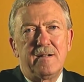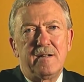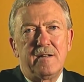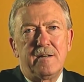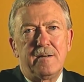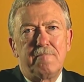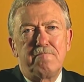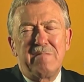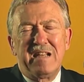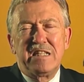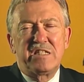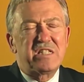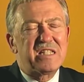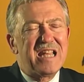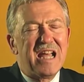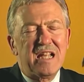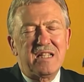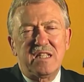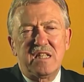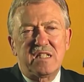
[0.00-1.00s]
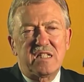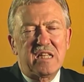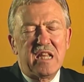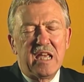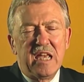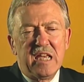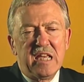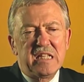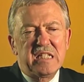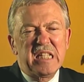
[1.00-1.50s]
Uh, it's not to
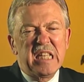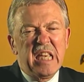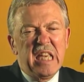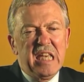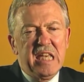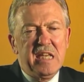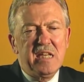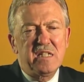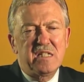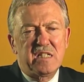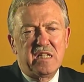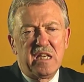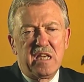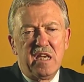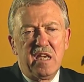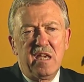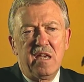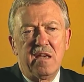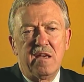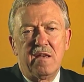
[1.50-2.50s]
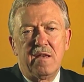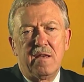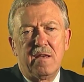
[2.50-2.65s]
say it's easy